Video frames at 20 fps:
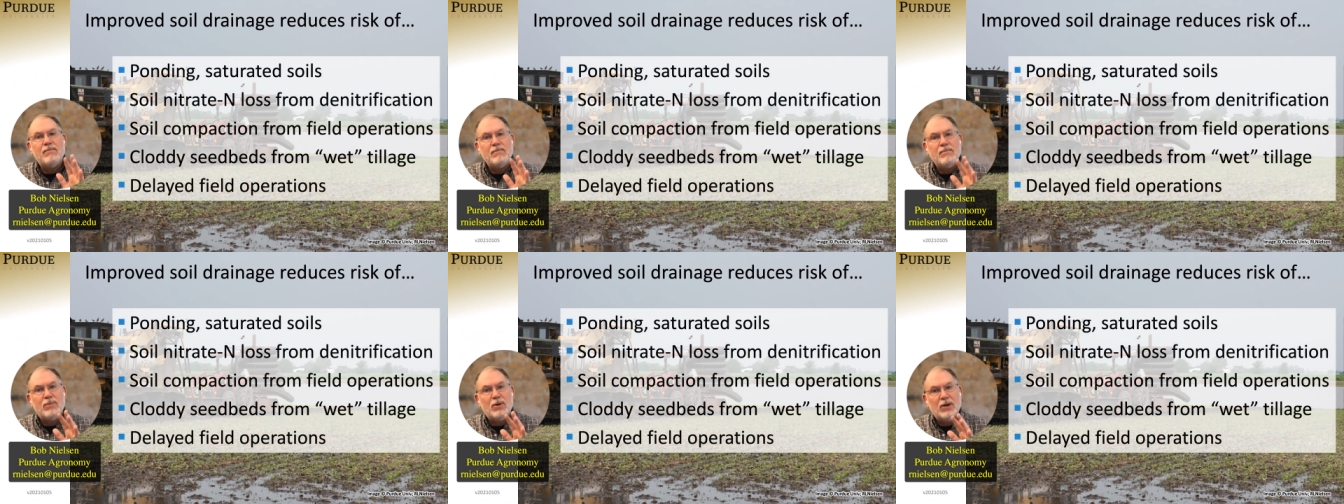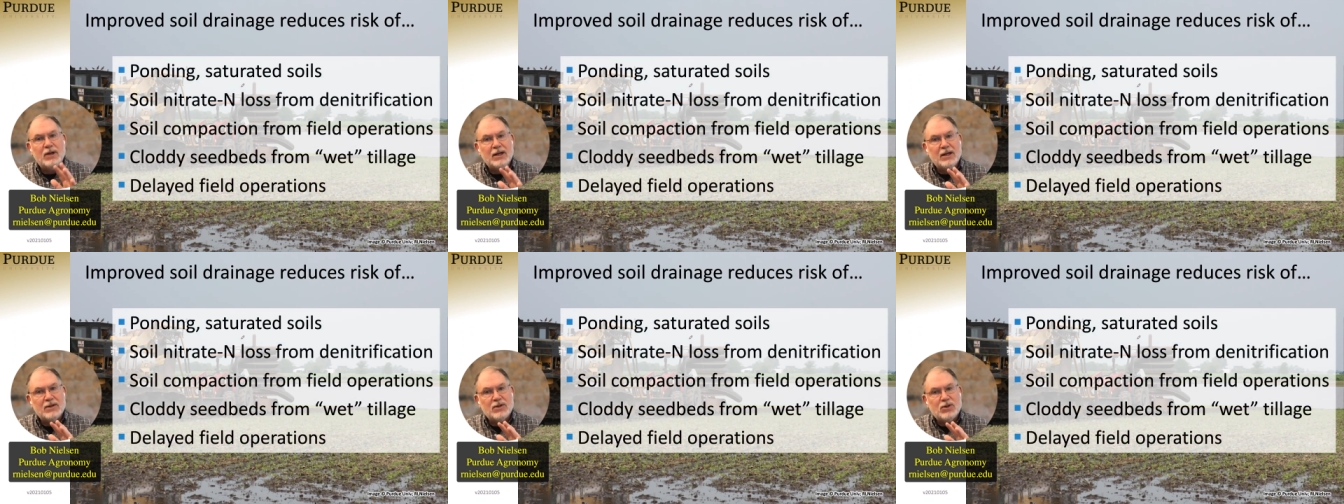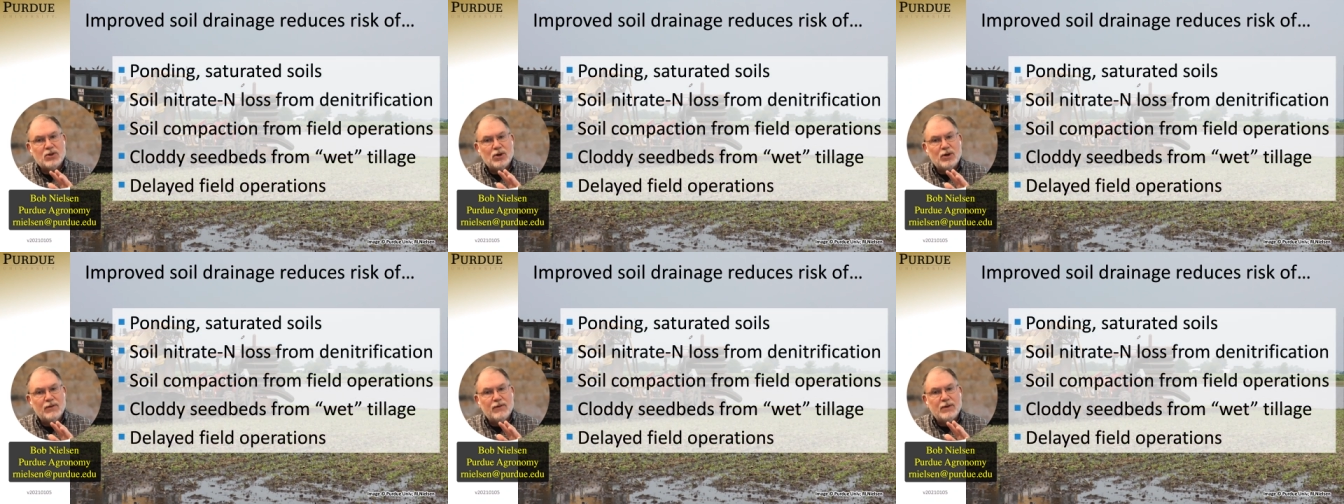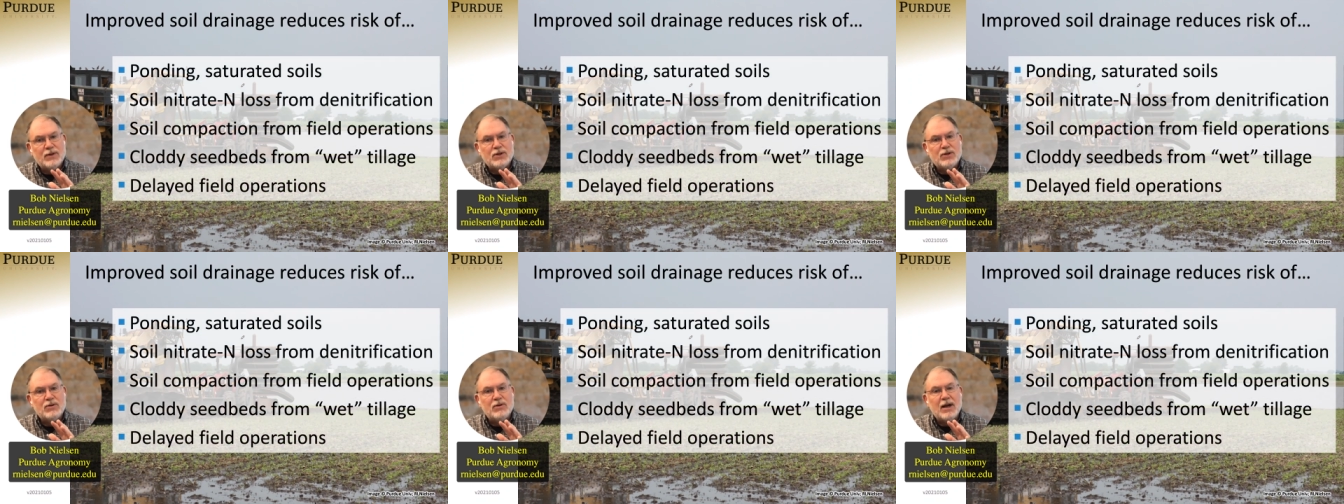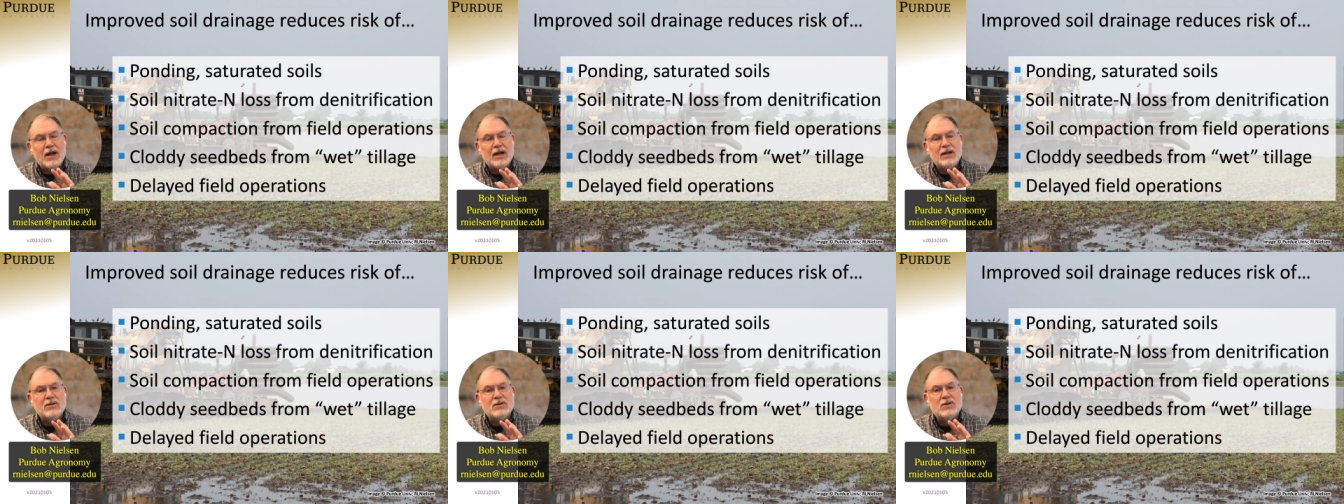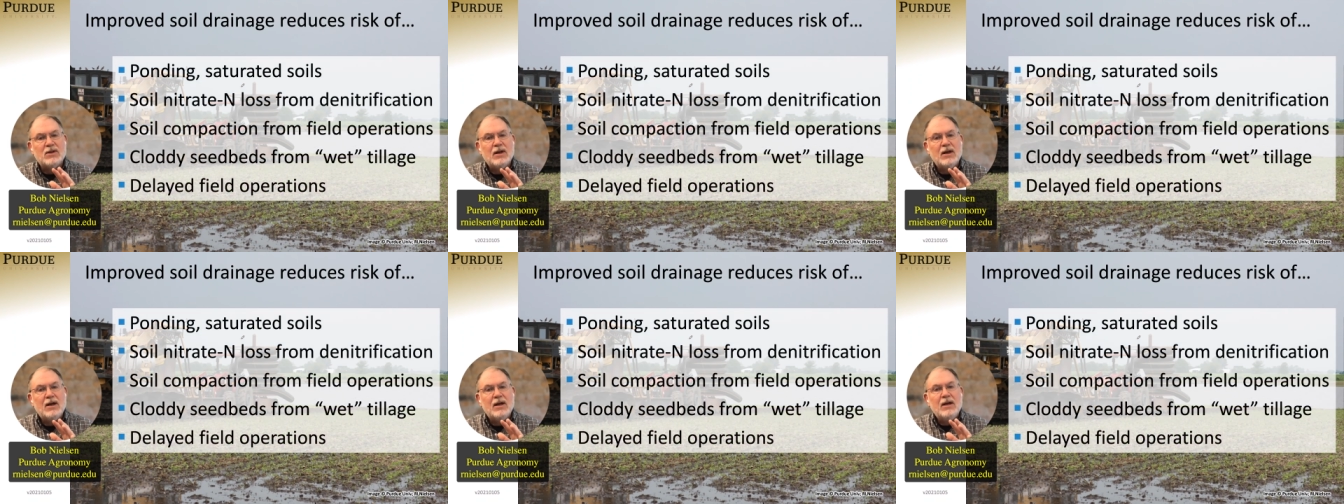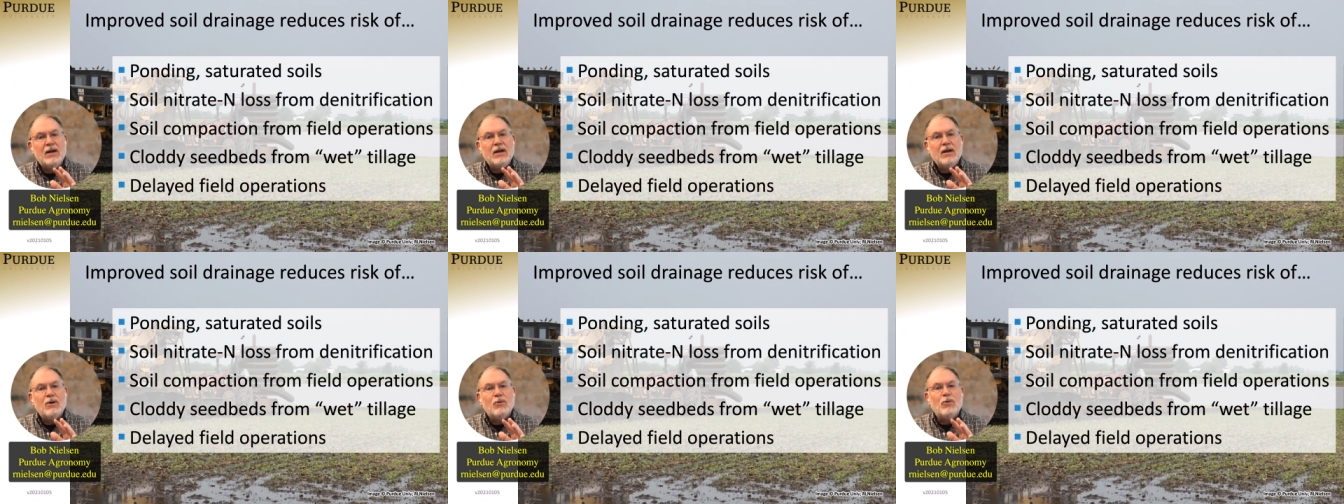putting in surface drains,
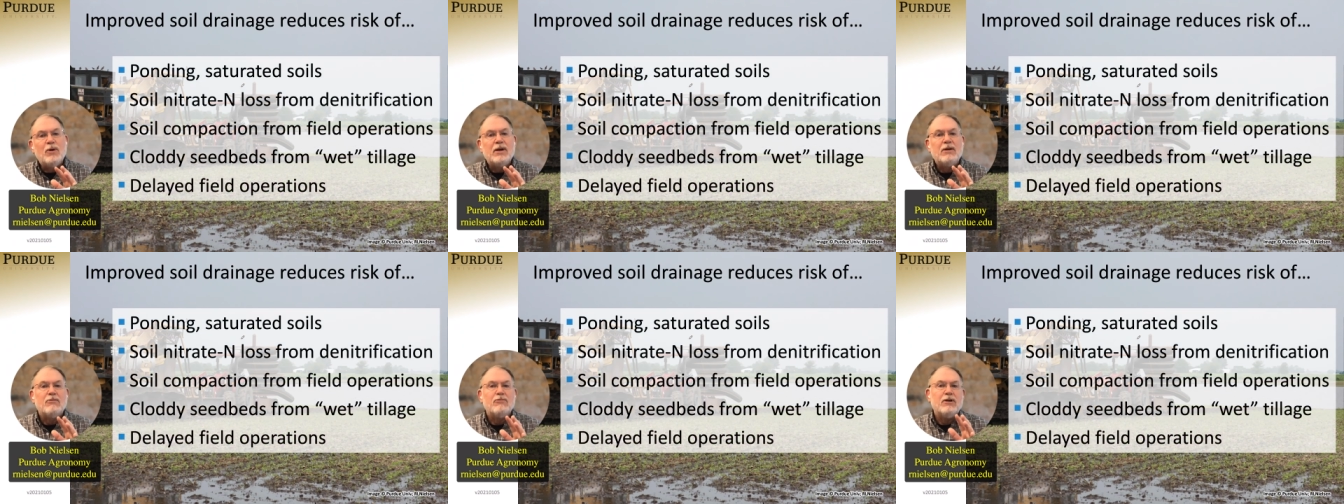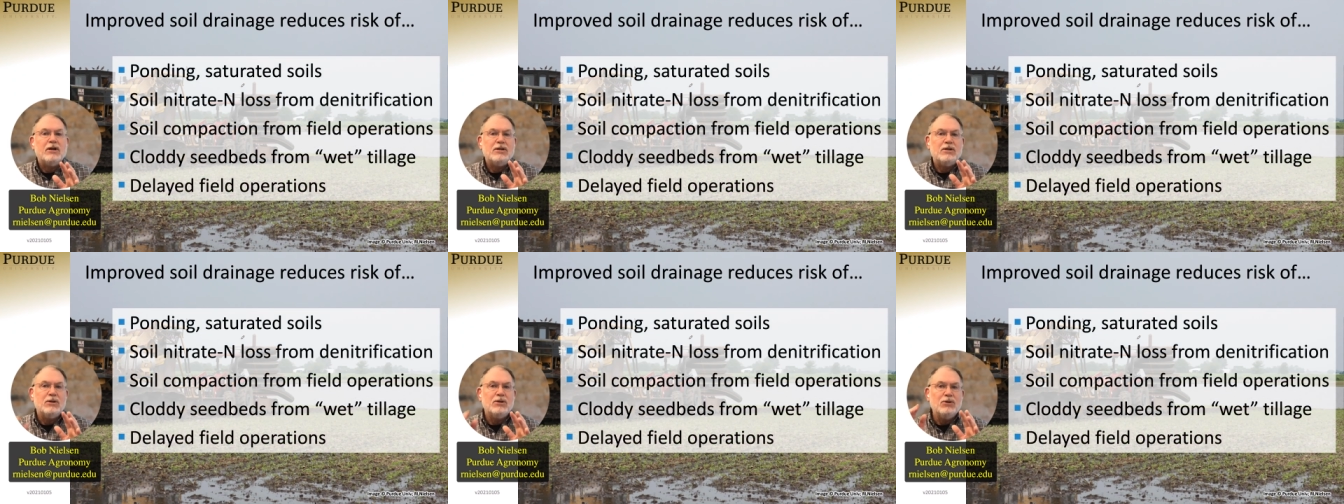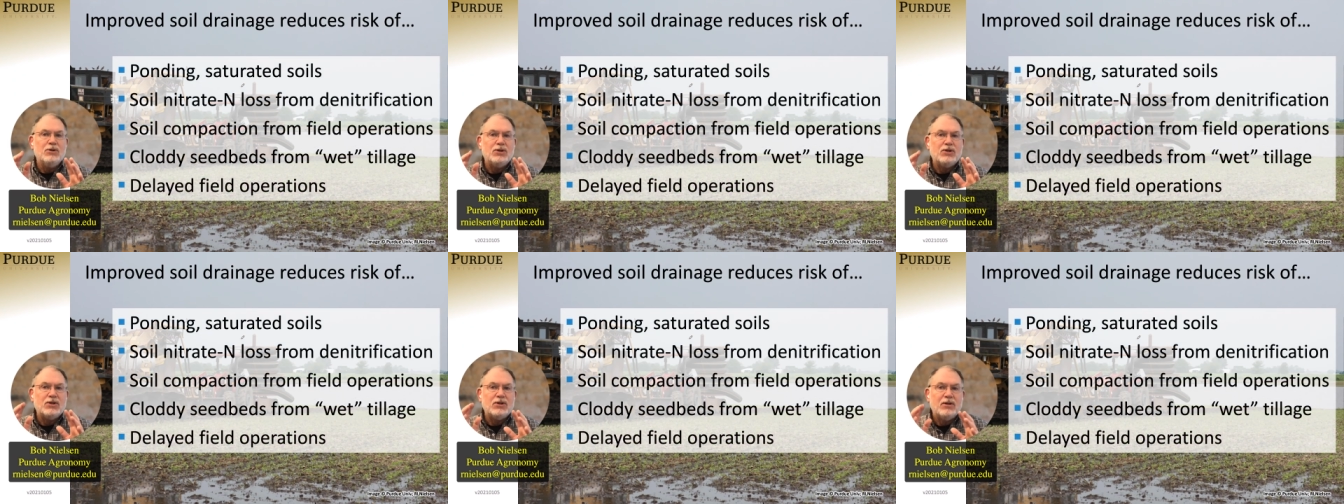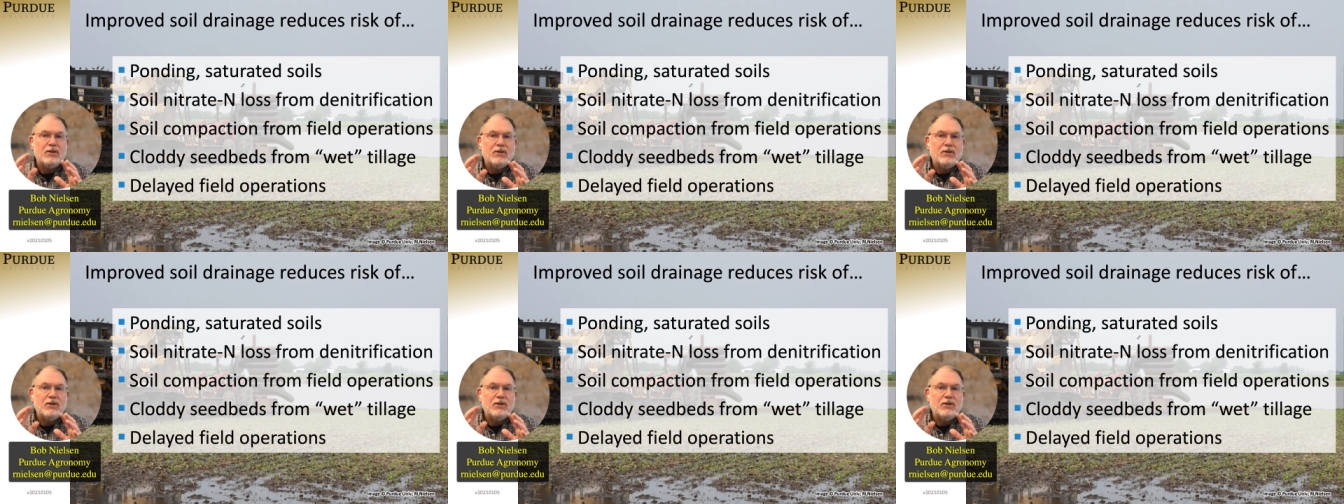we can reduce